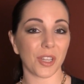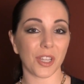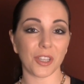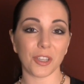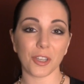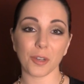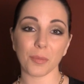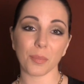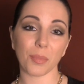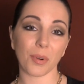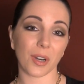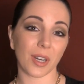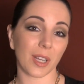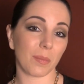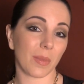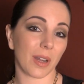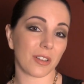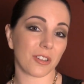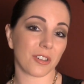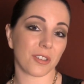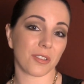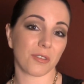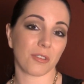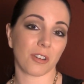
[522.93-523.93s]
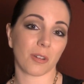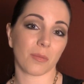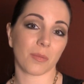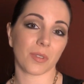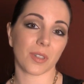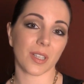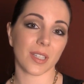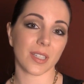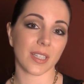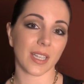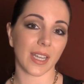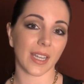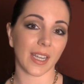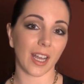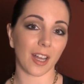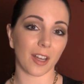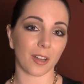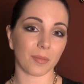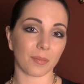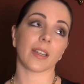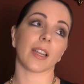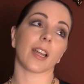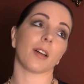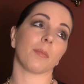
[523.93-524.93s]
you're pretty much as normal as they
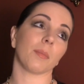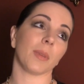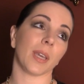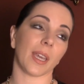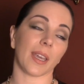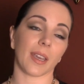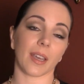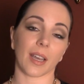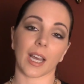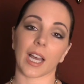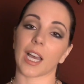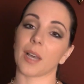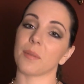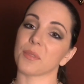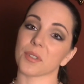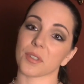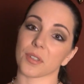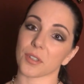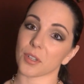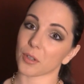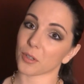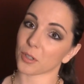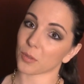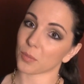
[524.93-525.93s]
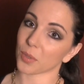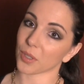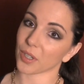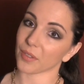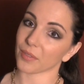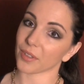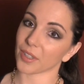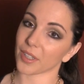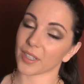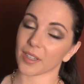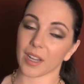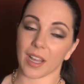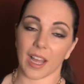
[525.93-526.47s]
come. Now me, I'm just a total pervert.